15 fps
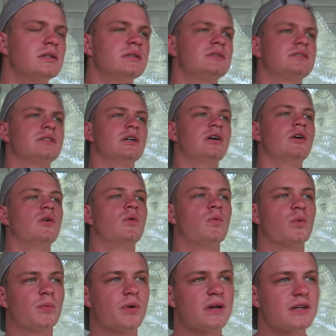So
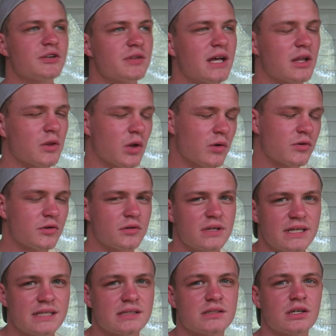we're probably going to do that
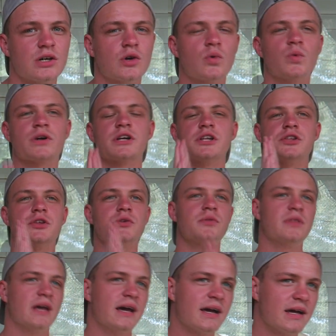locally, so we're going to do
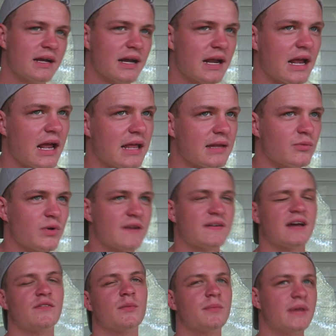that. and then we have to
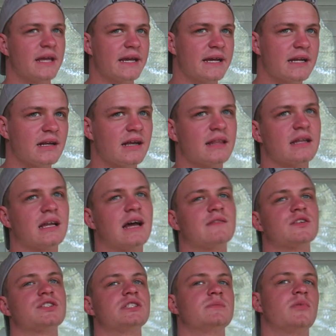have them made, and then I have
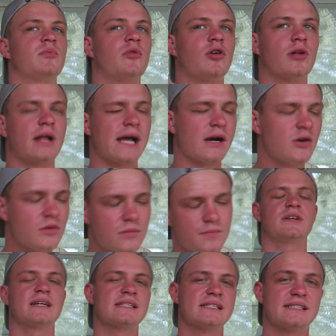to ship them all out.
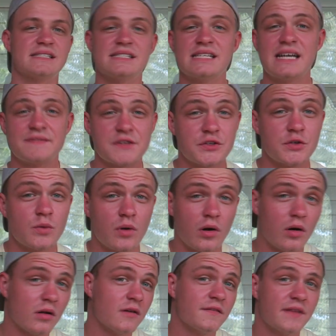So like I said, since I have to do
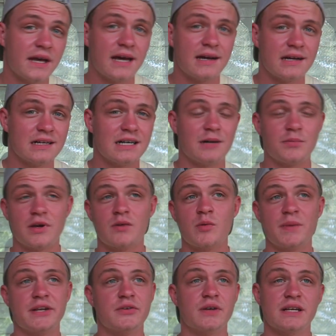all of that, I probably
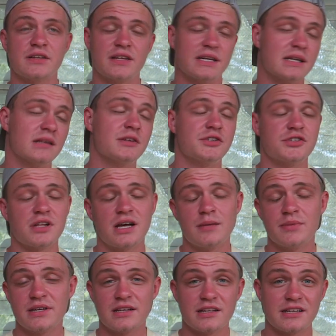won't be doing it till the end of July,
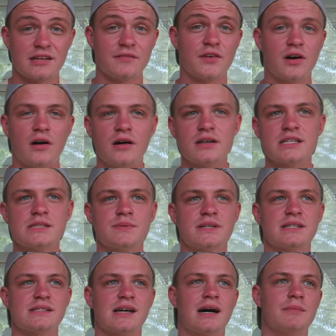beginning of August,
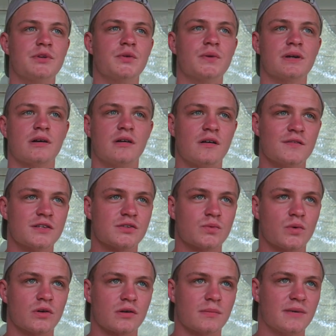because I'm doing all this
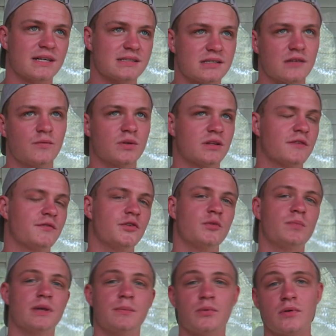work myself with a few
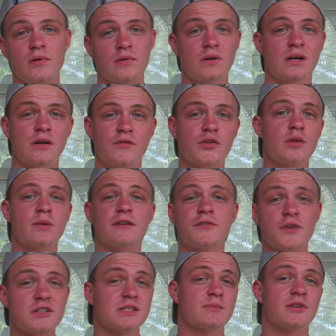of my
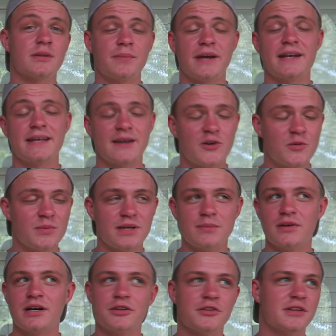friends I'm gonna pay to help me.
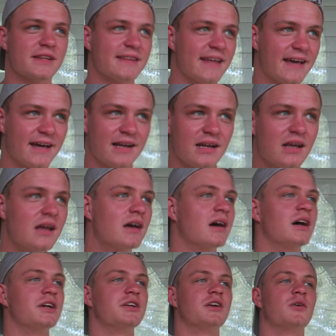But other than that,
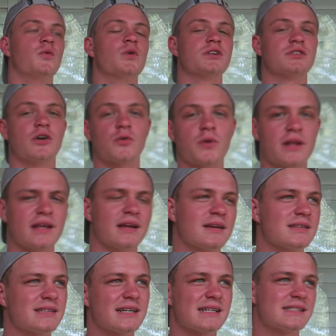you know, we're just all running here
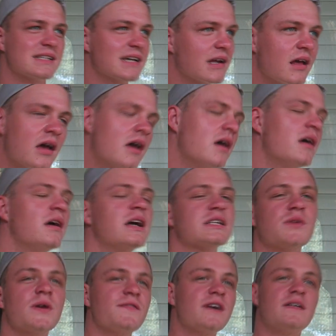because, like I said,
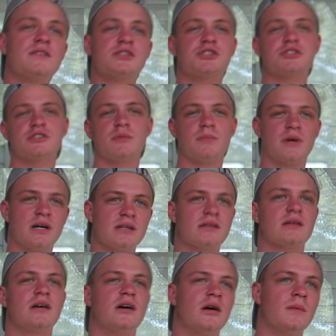it's only 500 shirts a
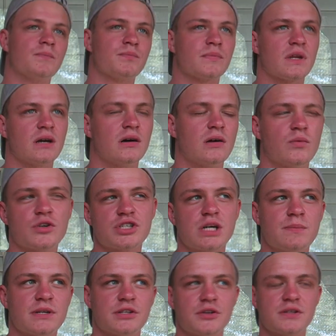month. We're
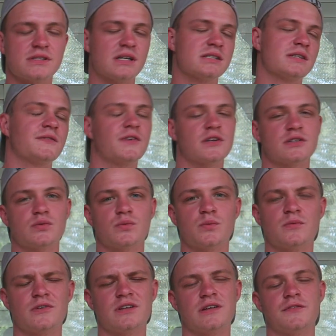dropping 2 designs
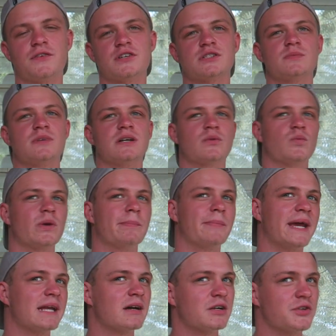the first month. We
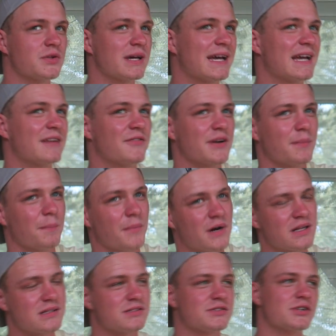may not do that every
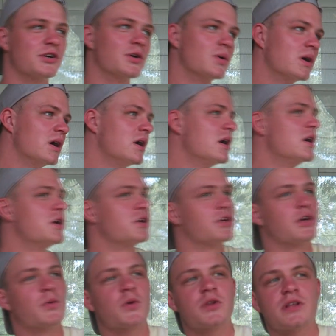month, so
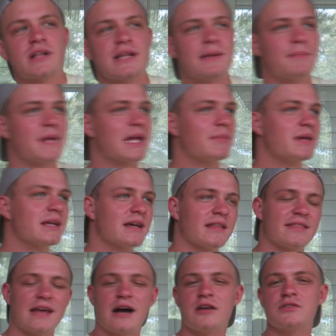you know, we're looking at maybe
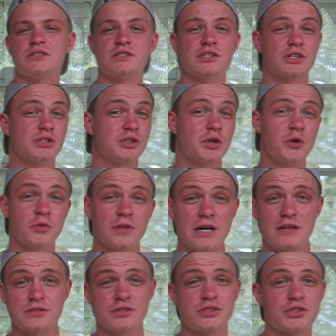1,000 to
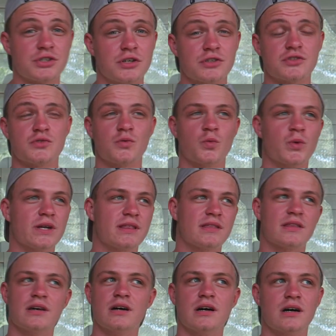2,000 shirts
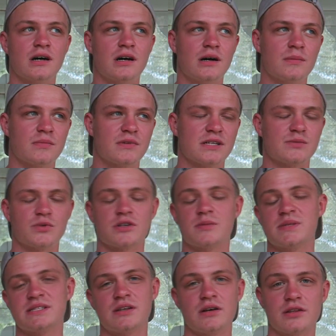with the, because we're gonna
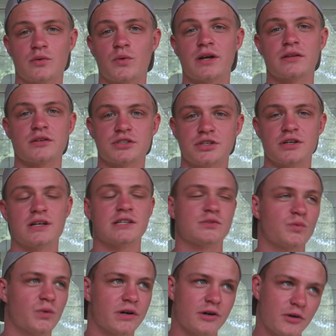be selling the regular shirt as
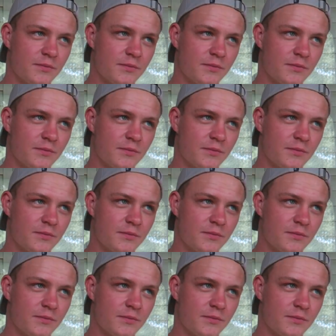well.